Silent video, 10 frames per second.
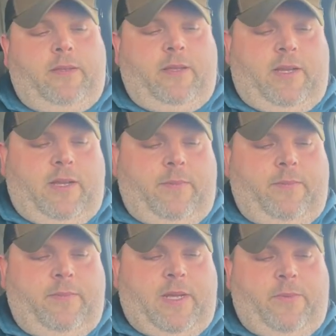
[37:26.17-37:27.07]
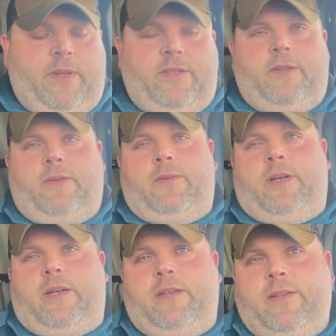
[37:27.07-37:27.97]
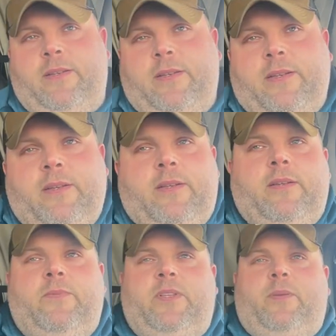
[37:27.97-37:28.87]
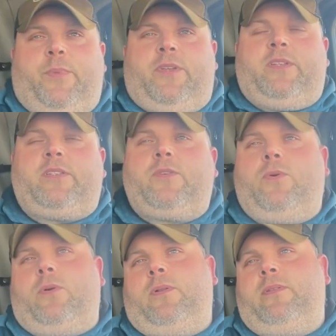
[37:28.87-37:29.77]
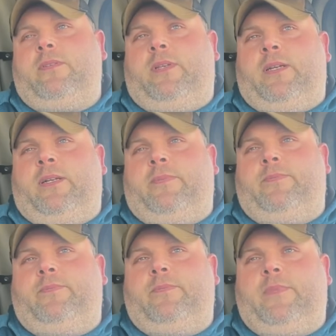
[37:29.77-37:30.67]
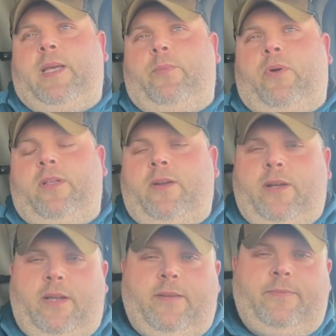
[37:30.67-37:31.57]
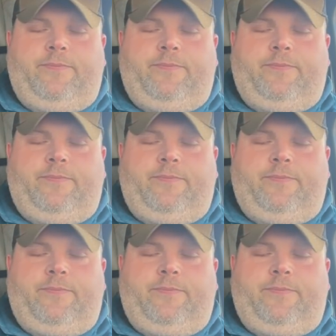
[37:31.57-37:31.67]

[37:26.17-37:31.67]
I went to music school at Bowling Green,